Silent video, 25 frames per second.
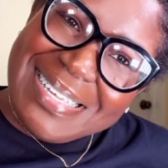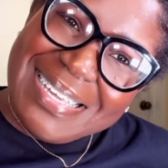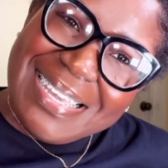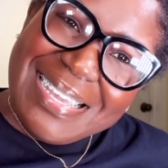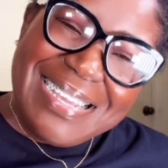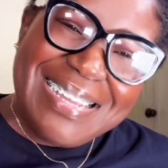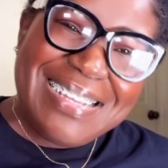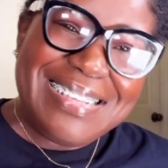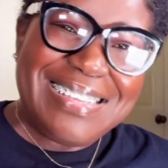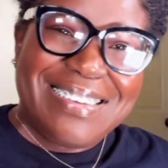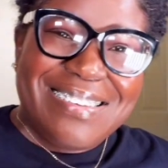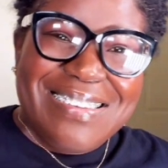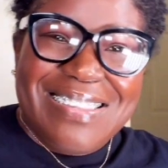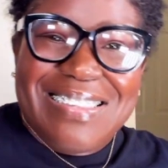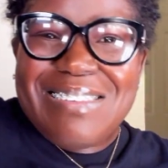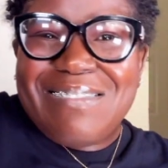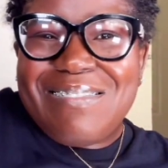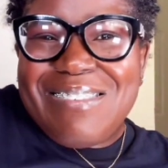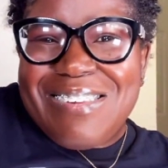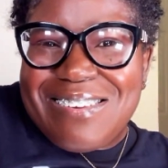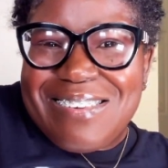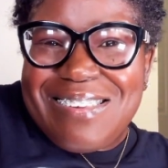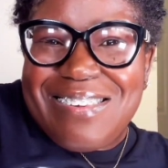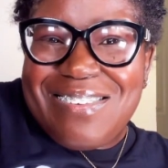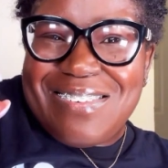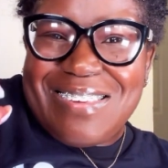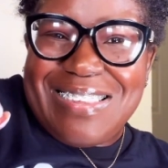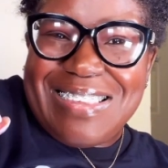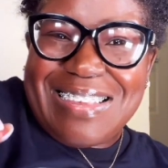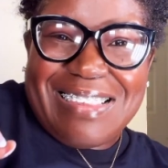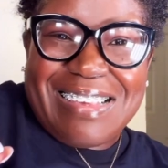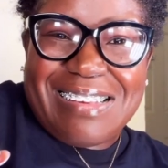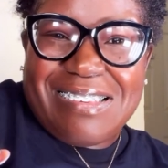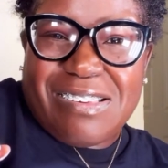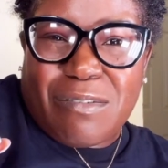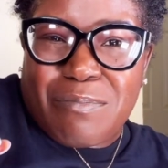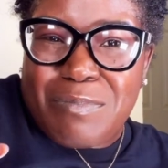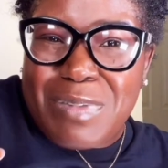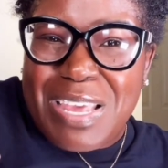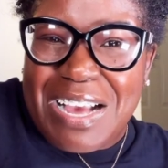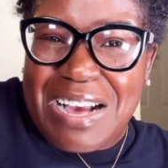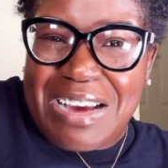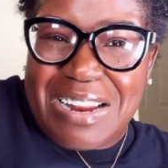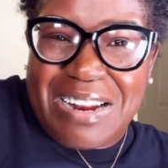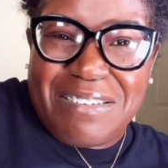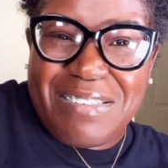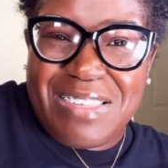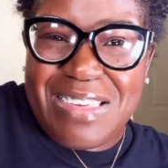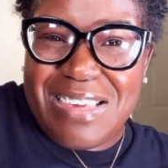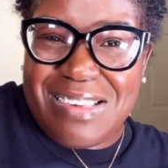just as a Jamaican,
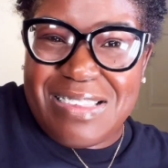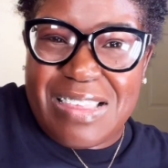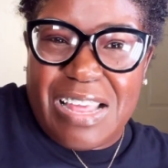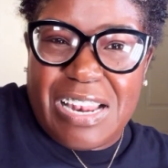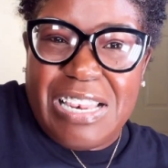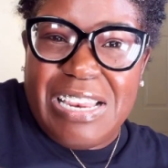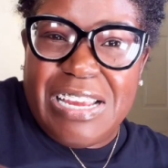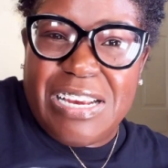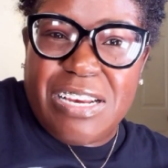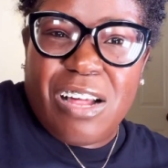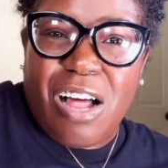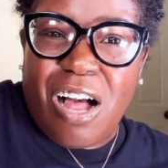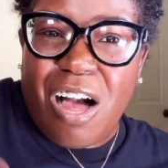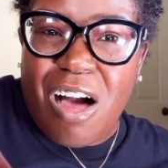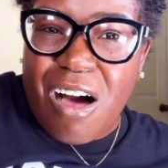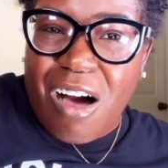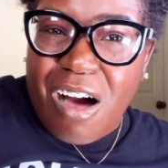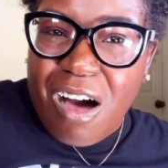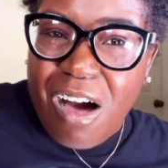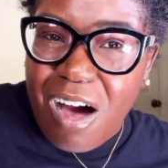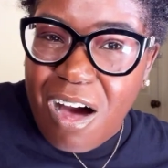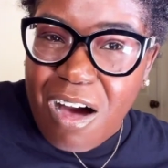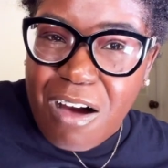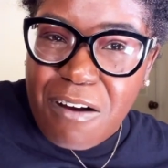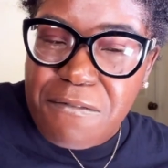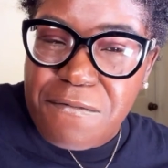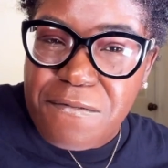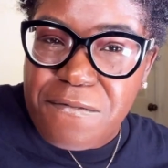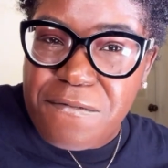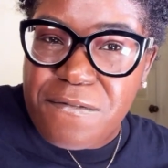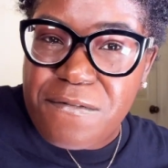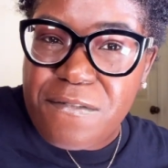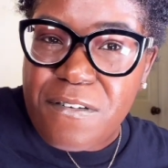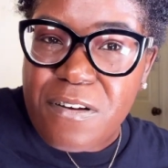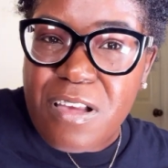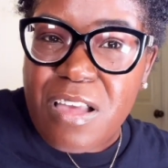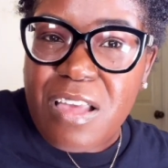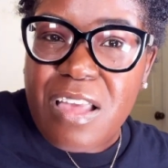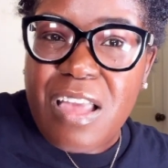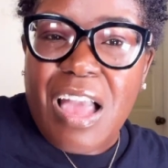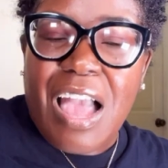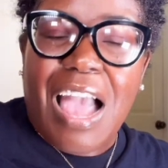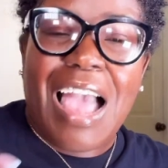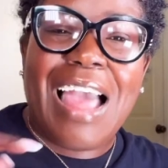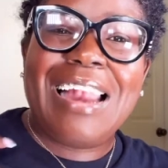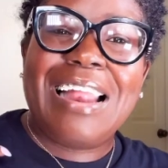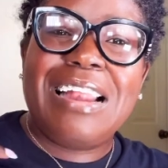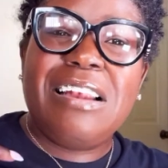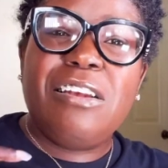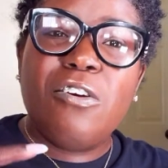I think it's a little off.
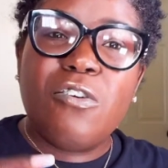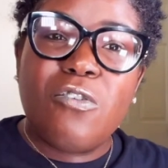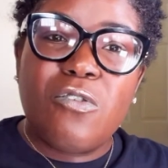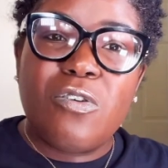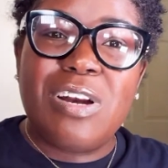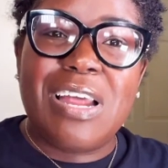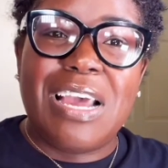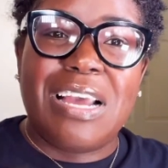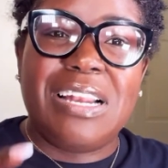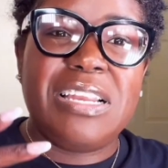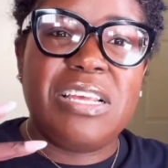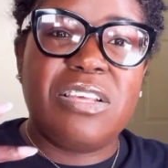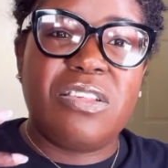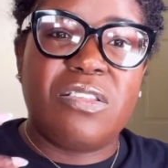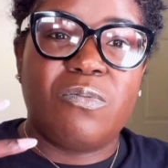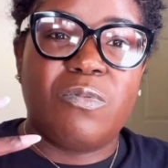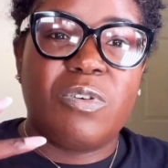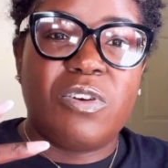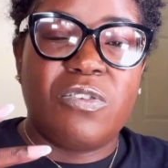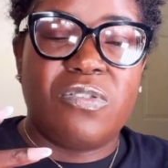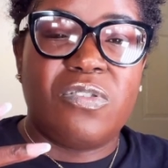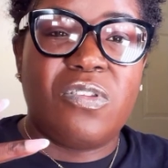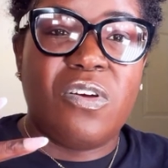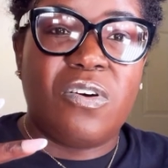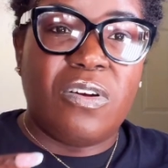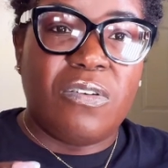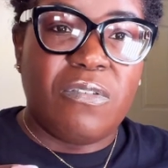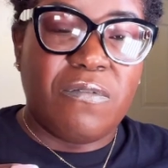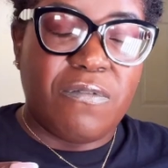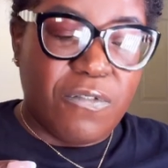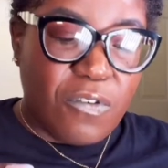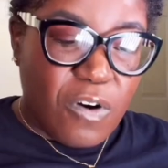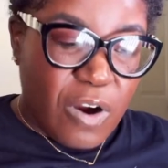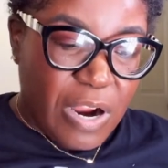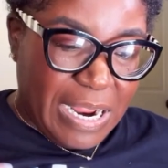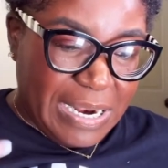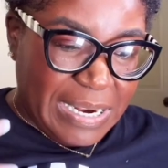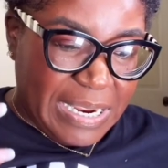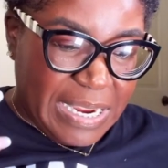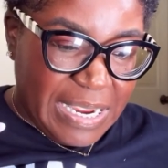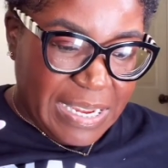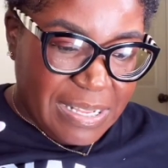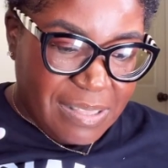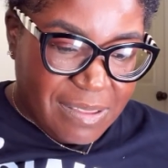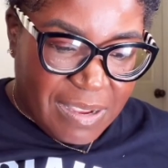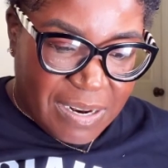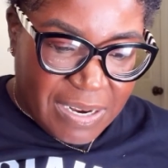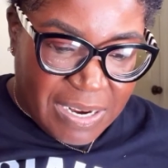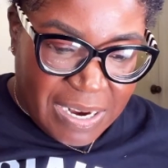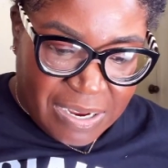And I know that this was done for an
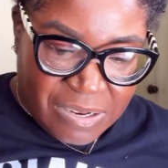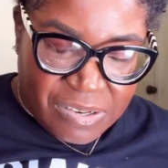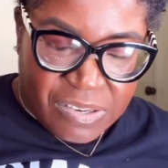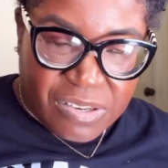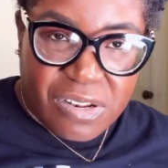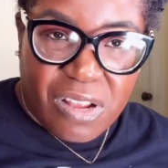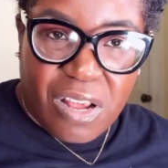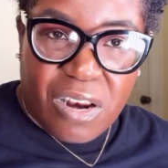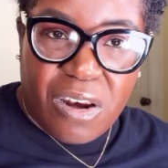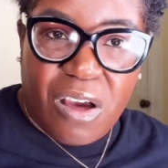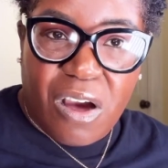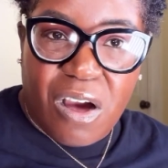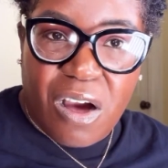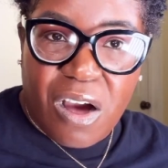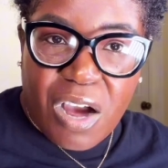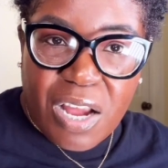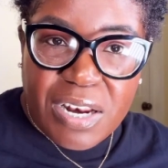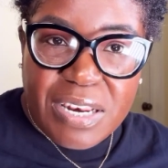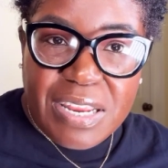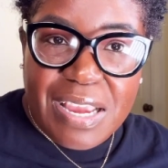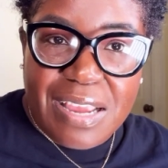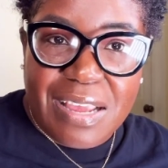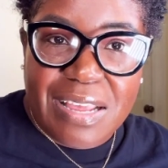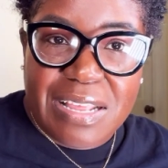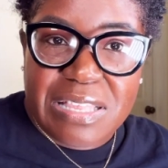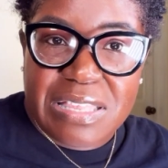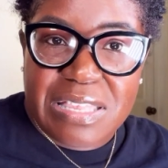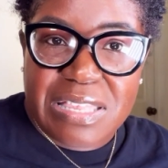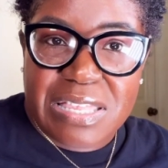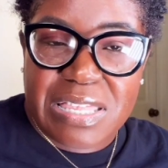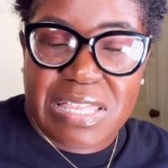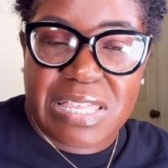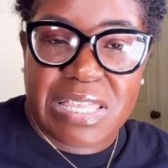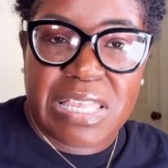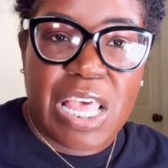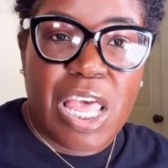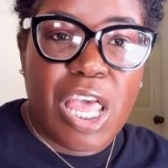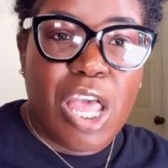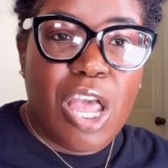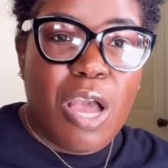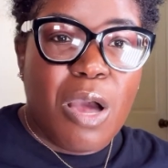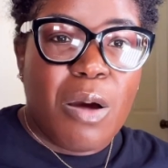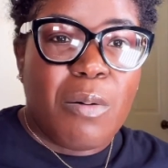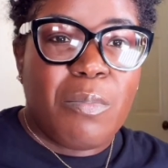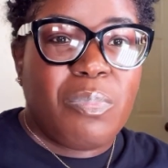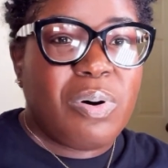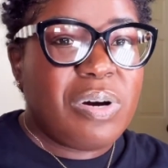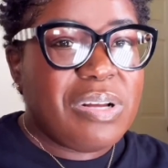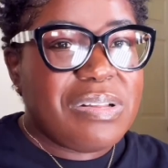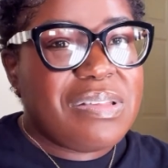international audience,
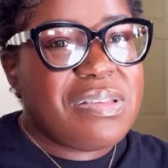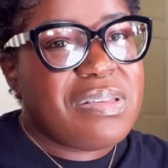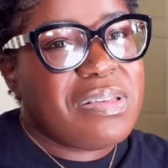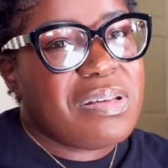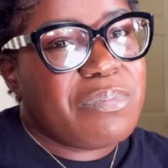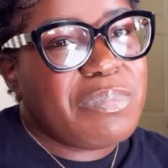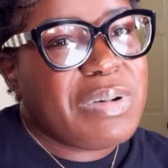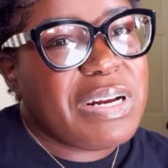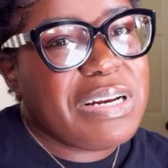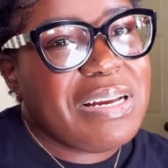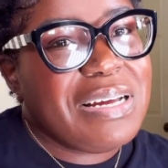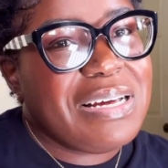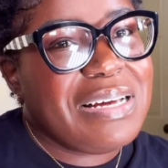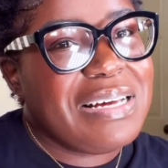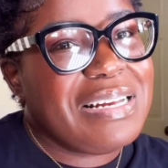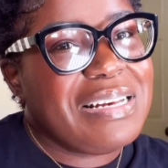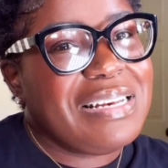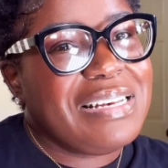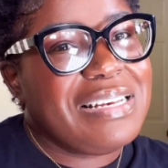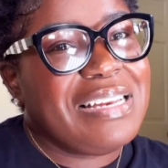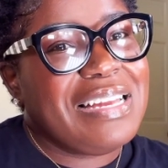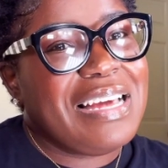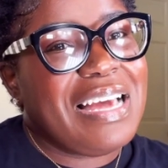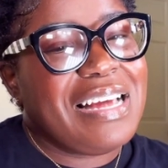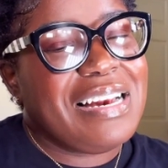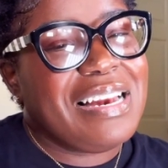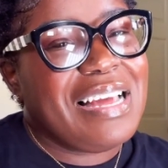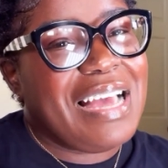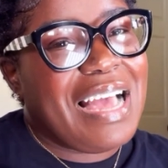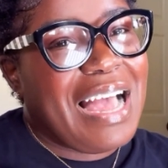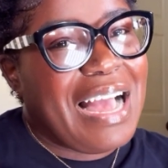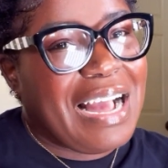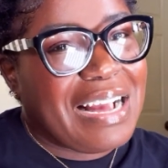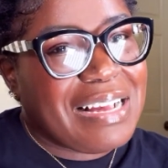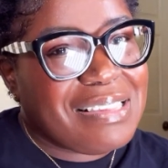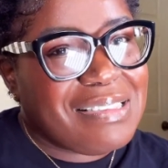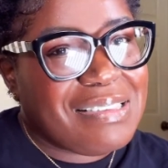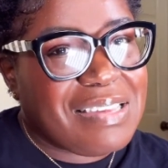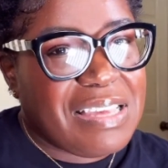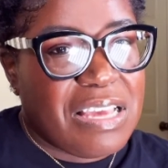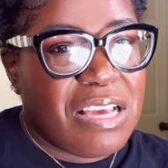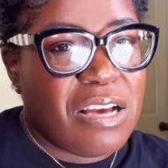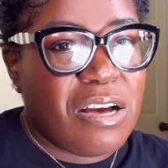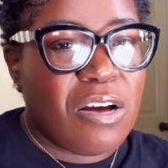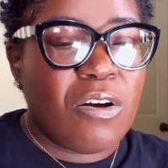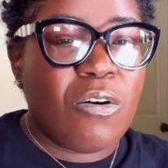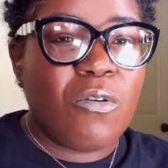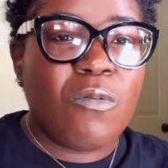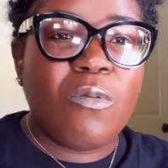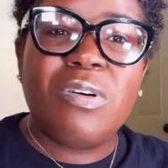but some of the
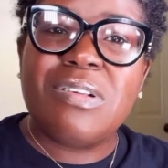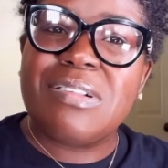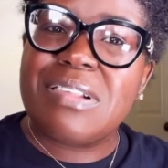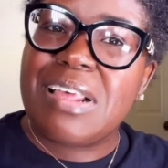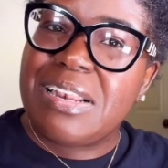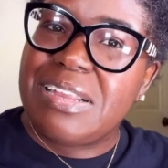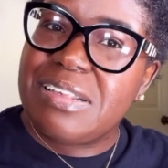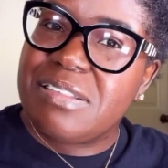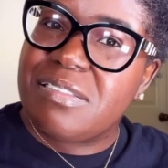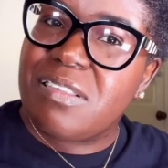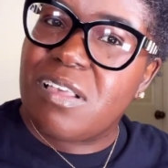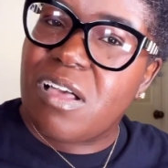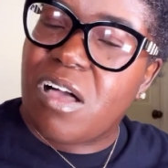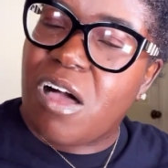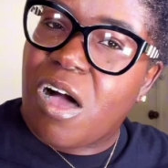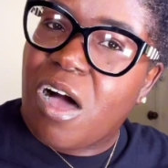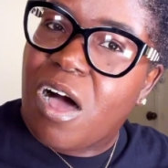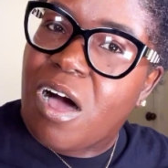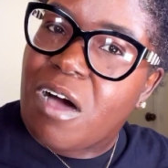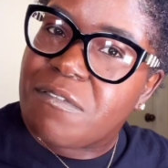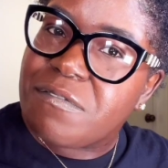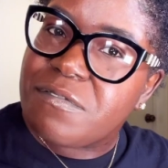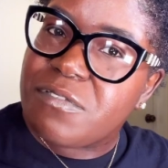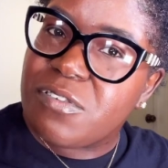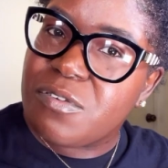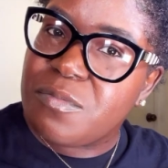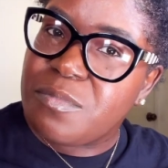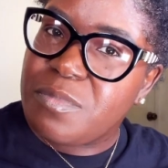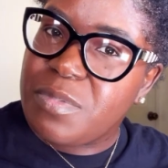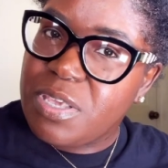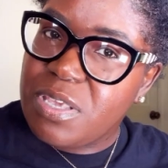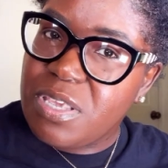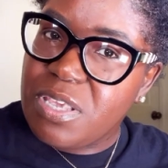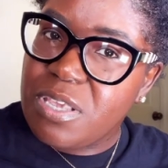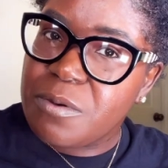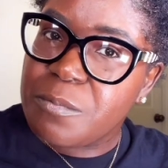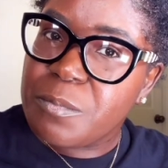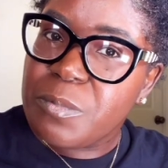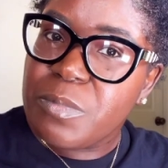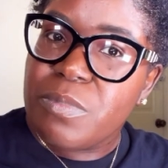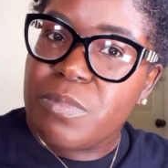acting was a little off to me.